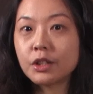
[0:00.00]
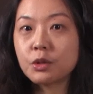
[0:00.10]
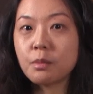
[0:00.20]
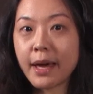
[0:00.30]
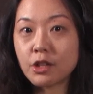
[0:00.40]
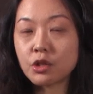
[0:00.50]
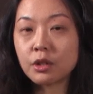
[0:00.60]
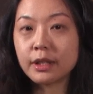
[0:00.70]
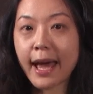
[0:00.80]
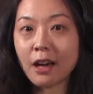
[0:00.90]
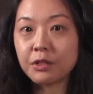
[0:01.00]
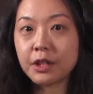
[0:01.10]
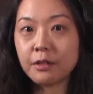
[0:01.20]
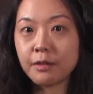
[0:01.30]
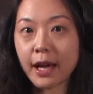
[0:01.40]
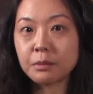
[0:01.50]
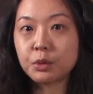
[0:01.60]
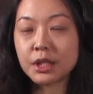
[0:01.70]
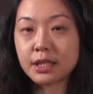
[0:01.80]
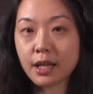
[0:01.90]
to measure the after effect
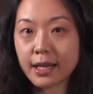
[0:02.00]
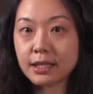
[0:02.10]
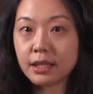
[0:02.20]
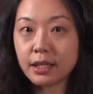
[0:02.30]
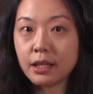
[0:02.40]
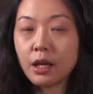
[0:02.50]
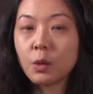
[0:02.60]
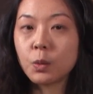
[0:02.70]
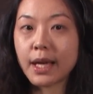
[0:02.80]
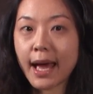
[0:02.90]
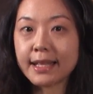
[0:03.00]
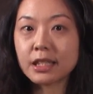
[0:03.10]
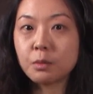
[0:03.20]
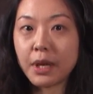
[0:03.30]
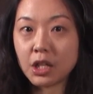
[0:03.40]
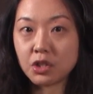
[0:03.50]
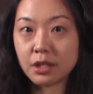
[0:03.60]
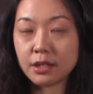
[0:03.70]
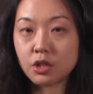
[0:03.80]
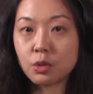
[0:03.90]
precisely, we ask
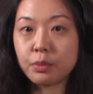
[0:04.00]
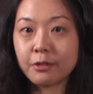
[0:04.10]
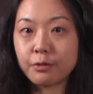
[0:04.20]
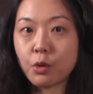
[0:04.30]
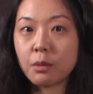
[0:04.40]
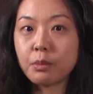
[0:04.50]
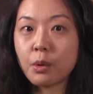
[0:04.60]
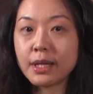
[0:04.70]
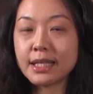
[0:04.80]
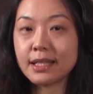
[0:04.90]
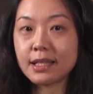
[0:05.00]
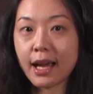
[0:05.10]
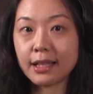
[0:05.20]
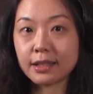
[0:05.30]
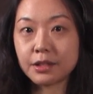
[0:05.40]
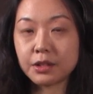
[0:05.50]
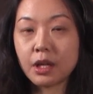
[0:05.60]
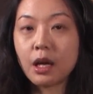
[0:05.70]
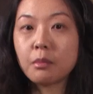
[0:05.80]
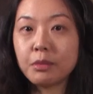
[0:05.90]
patients to perform pointing tasks
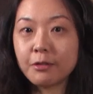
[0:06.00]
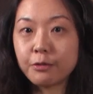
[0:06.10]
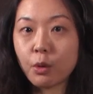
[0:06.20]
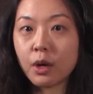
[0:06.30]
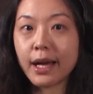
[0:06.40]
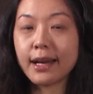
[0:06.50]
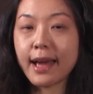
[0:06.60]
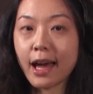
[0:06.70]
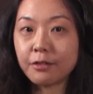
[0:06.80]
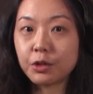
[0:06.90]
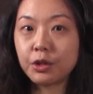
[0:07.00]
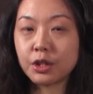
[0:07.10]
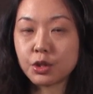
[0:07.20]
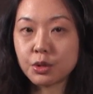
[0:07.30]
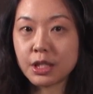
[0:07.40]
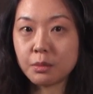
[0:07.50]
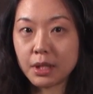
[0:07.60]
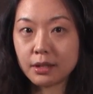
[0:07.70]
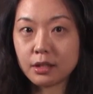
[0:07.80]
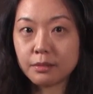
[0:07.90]
before and after the
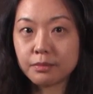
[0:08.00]
treatment.